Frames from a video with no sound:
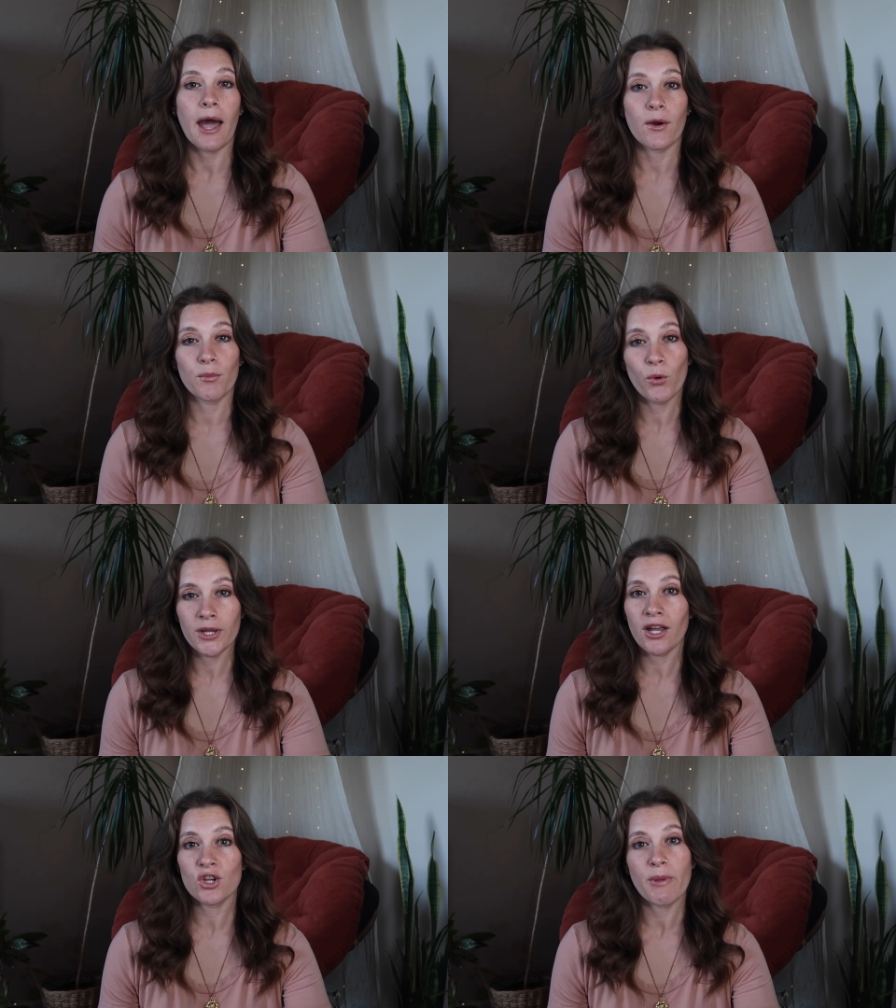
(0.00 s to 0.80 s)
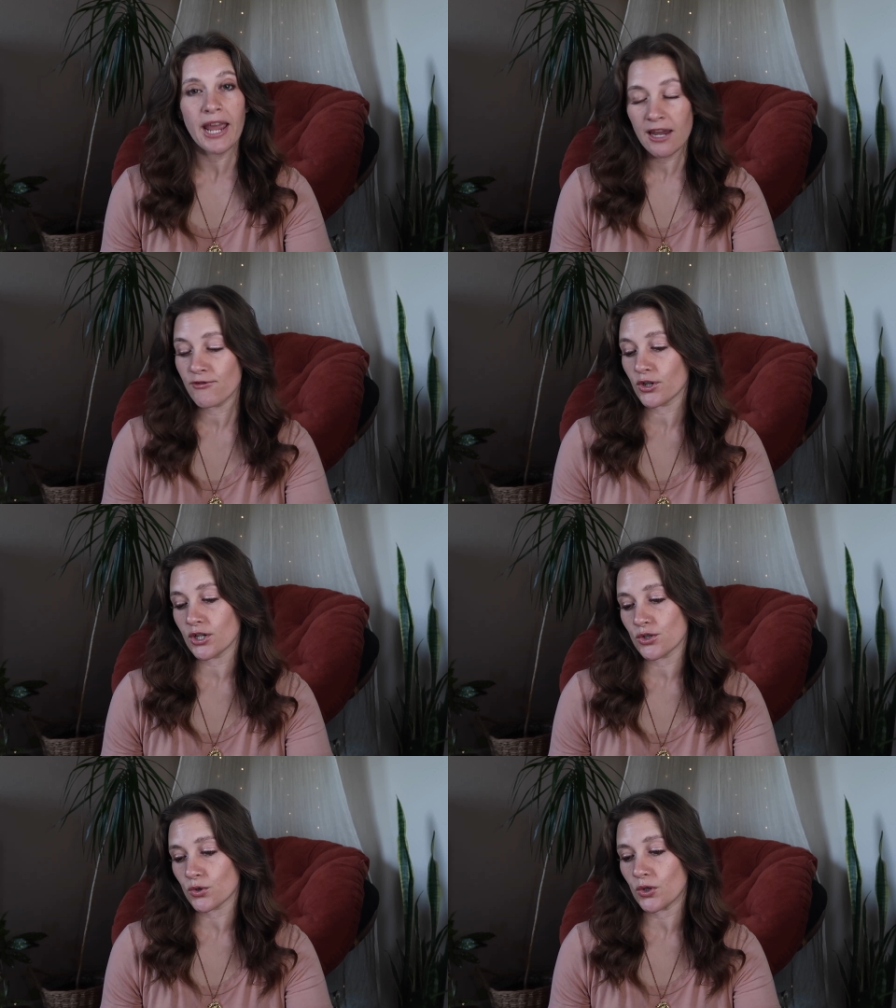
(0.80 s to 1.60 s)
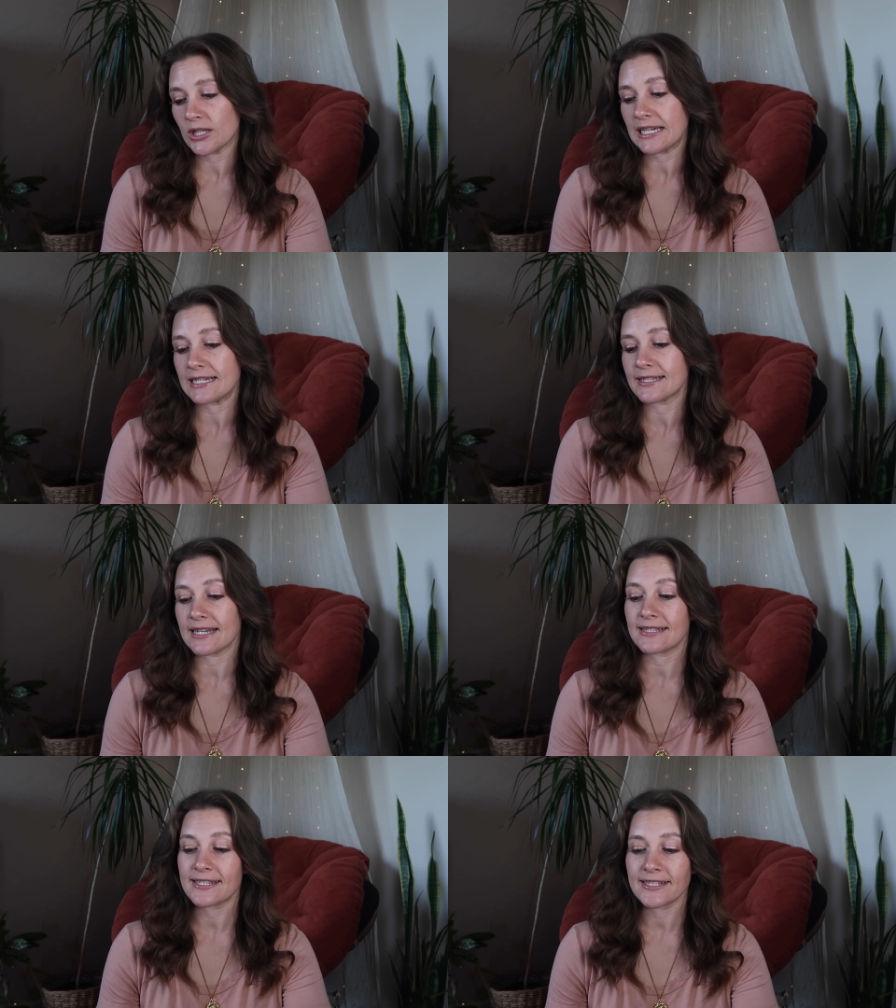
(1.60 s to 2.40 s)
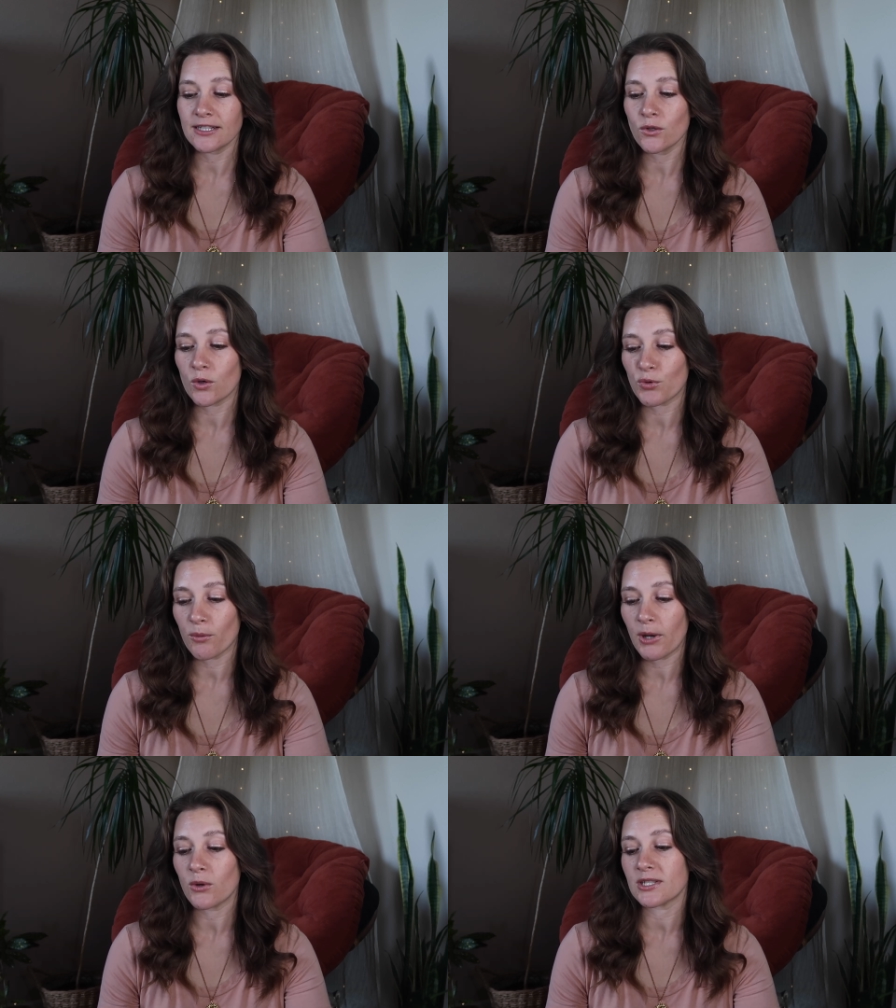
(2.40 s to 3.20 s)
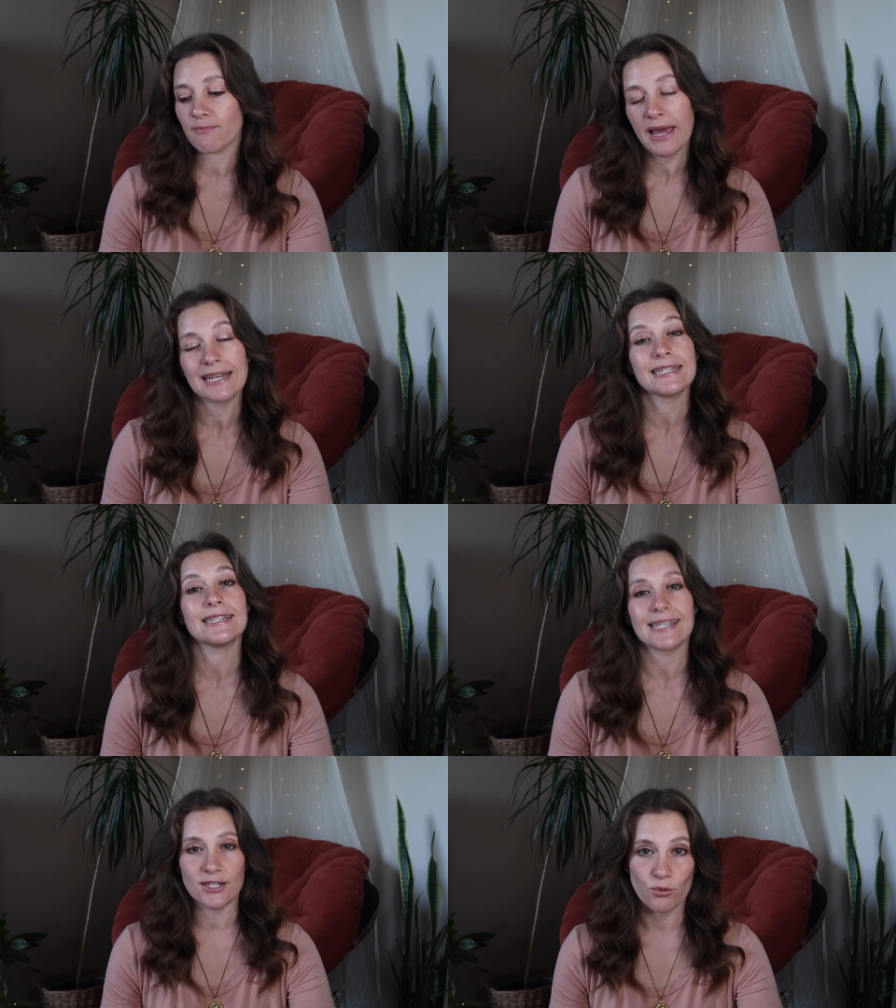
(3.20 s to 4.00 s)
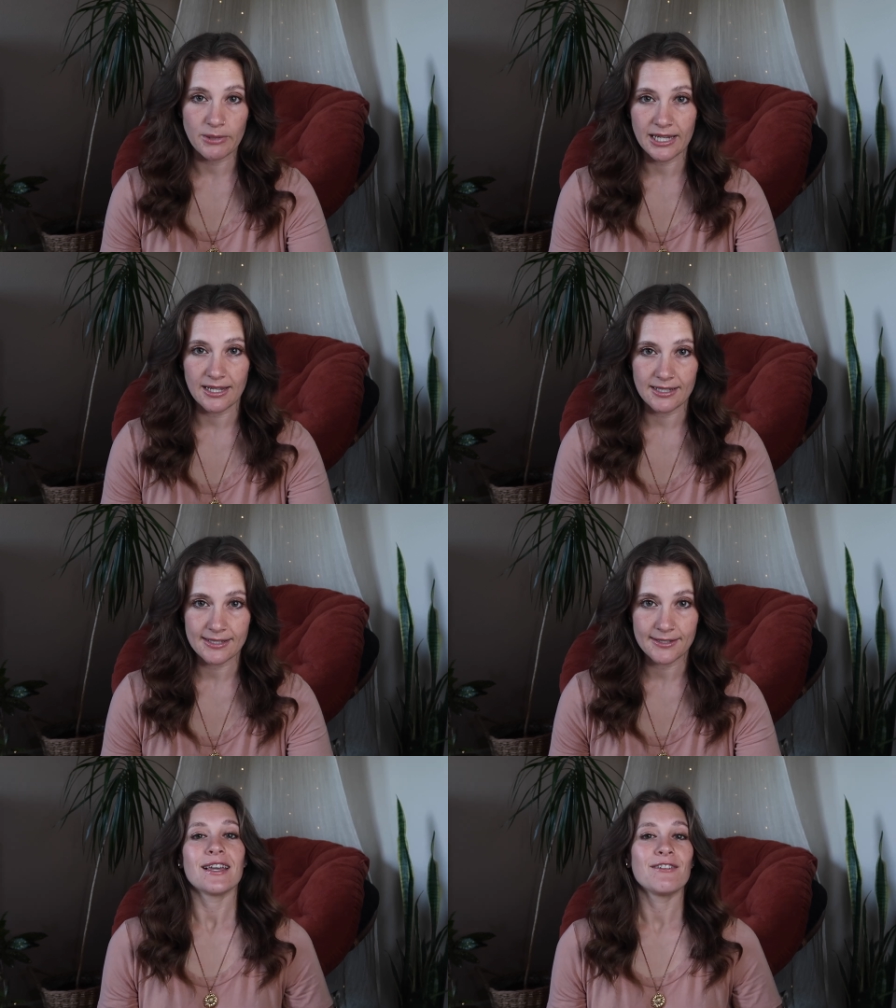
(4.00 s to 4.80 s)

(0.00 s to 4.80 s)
Our point under Behavior Control is instill or promote dependence and obedience.